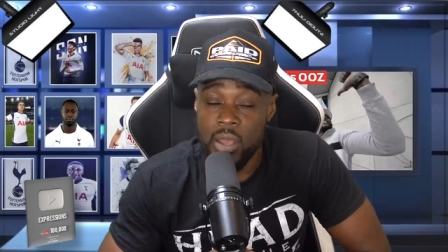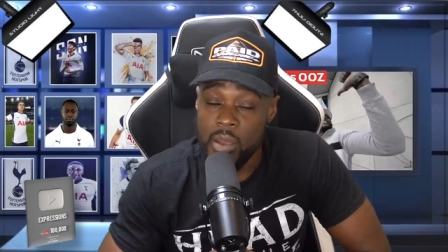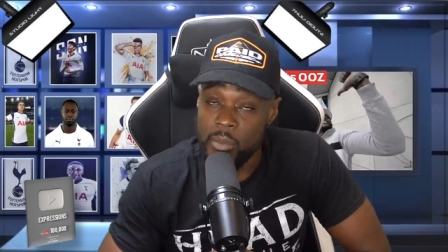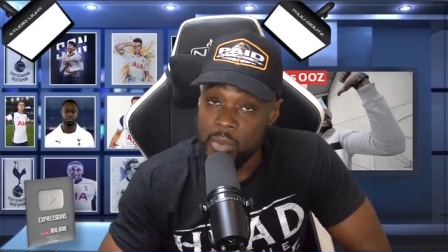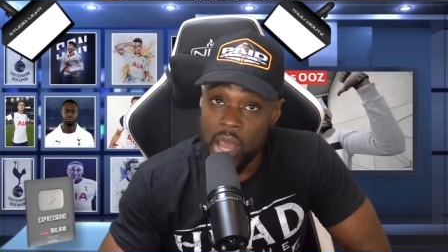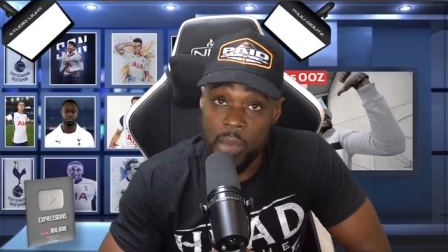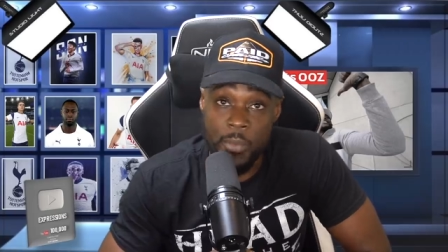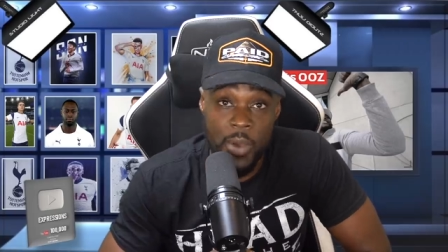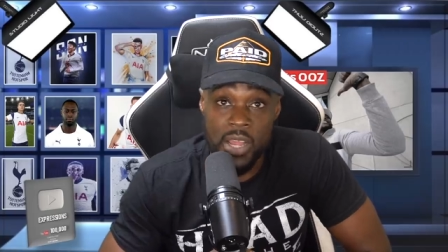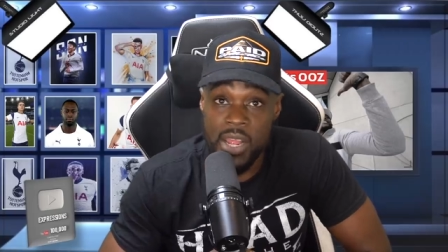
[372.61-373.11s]

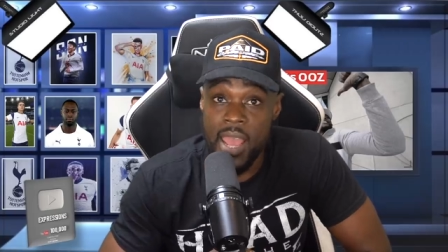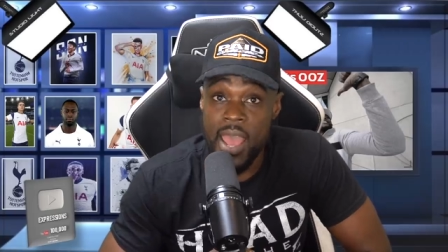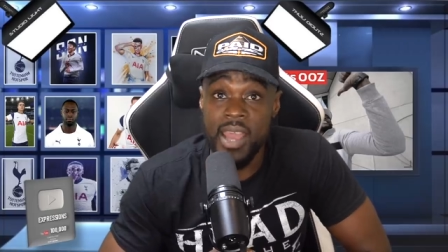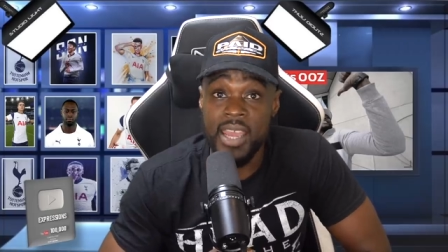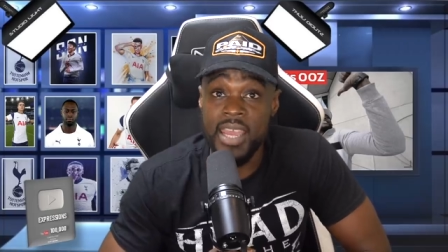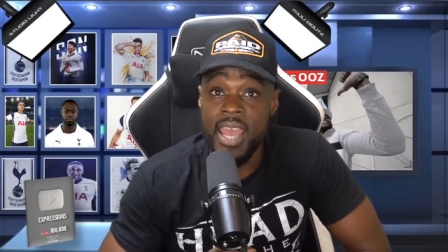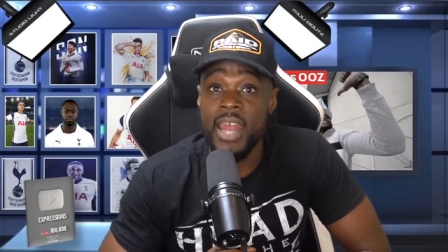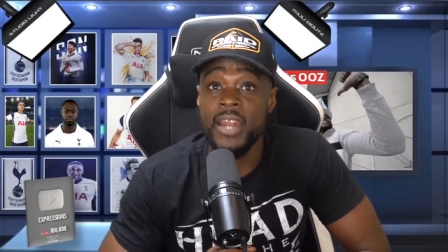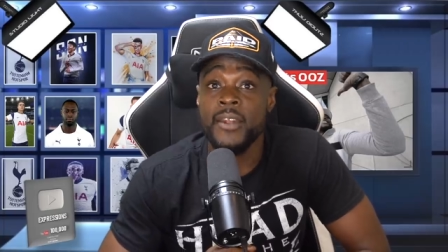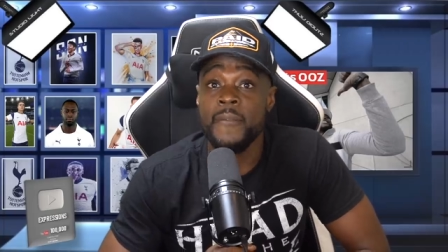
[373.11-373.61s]
Well, but yeah,
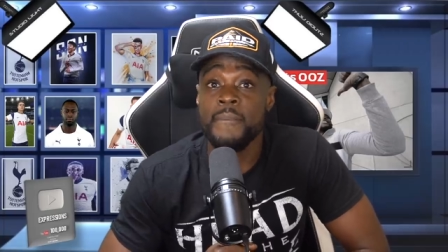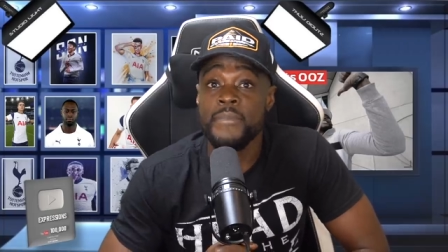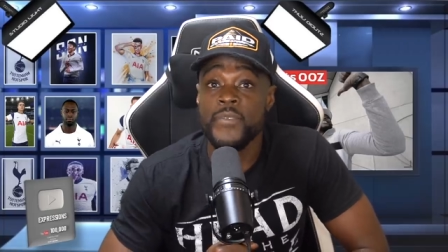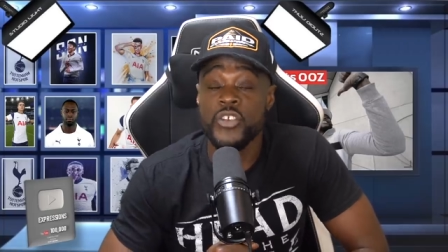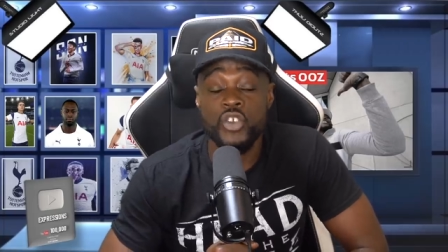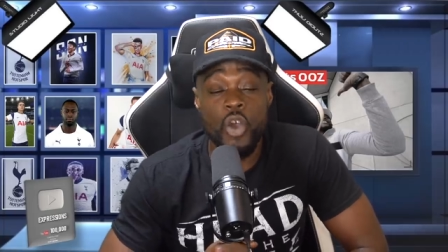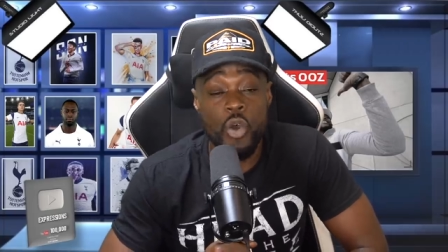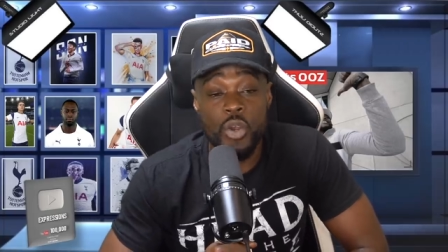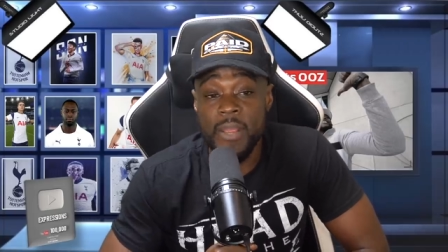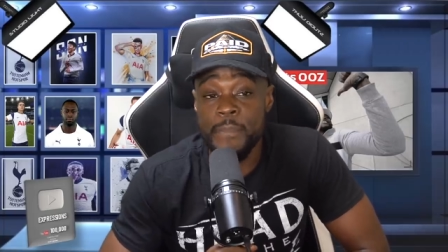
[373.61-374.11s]
again,
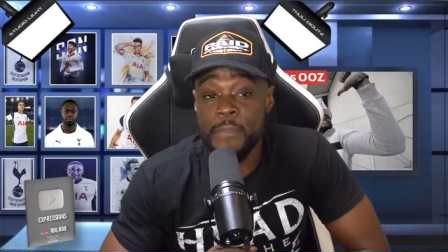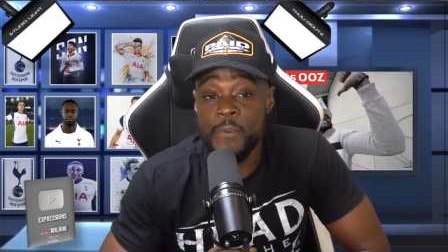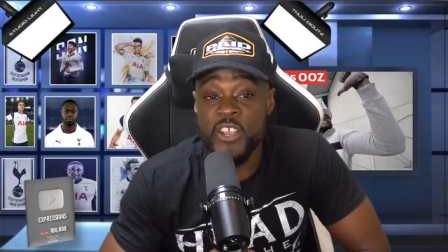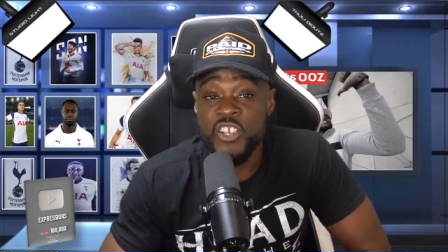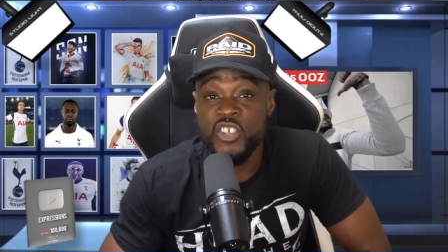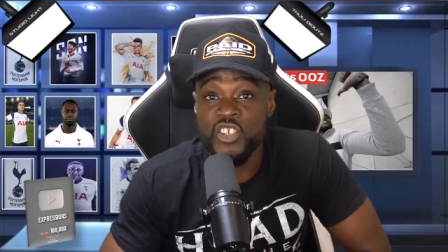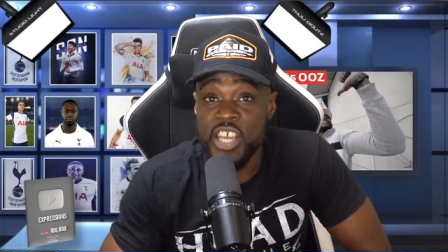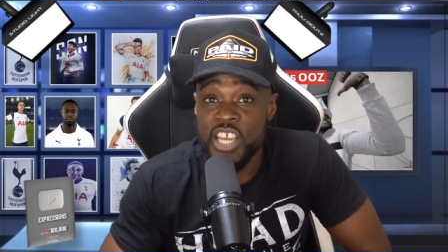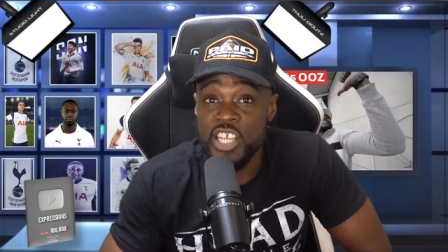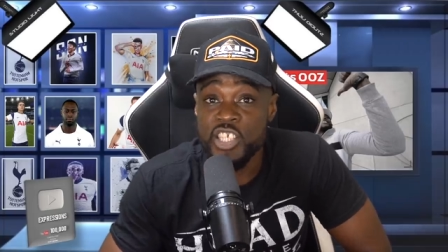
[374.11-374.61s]
it's only
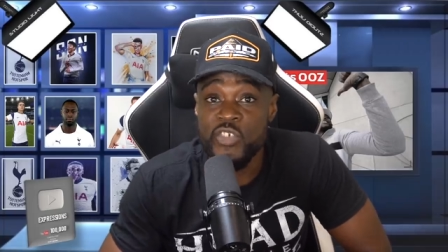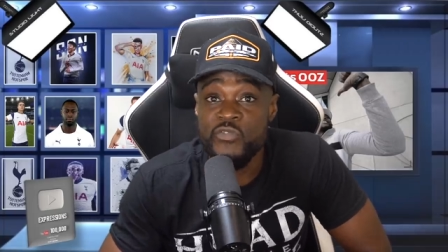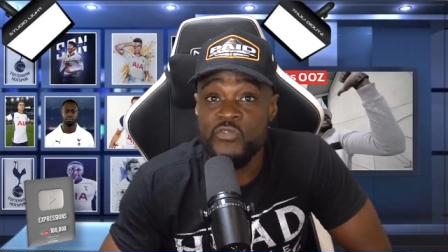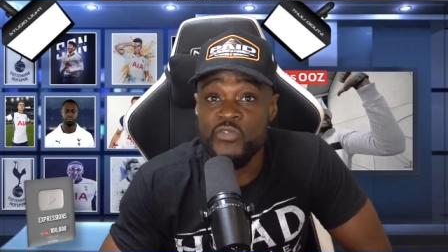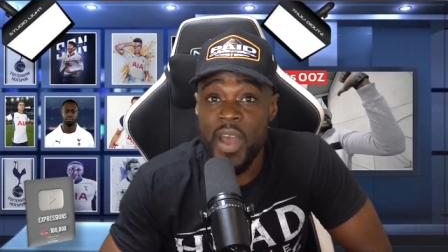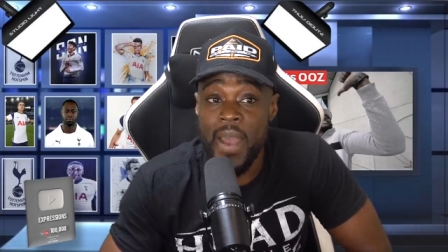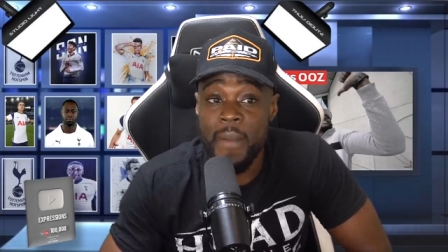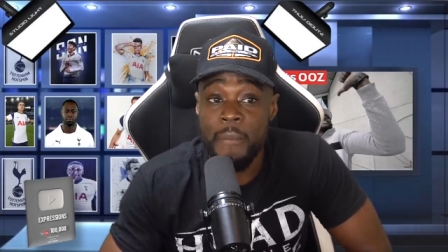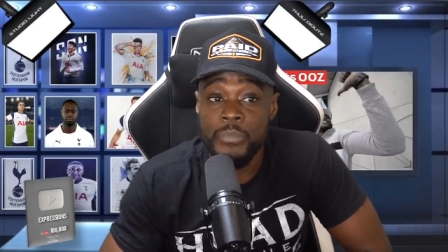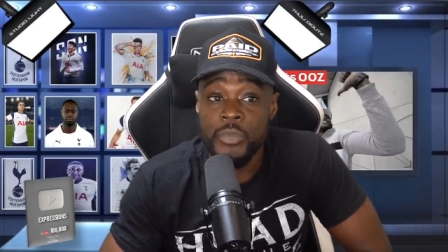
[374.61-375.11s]
preseason,
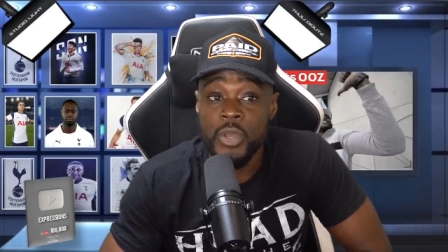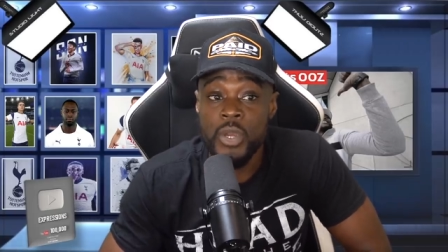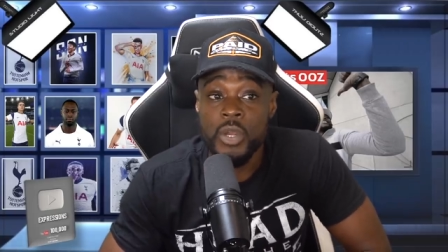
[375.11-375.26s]
fam.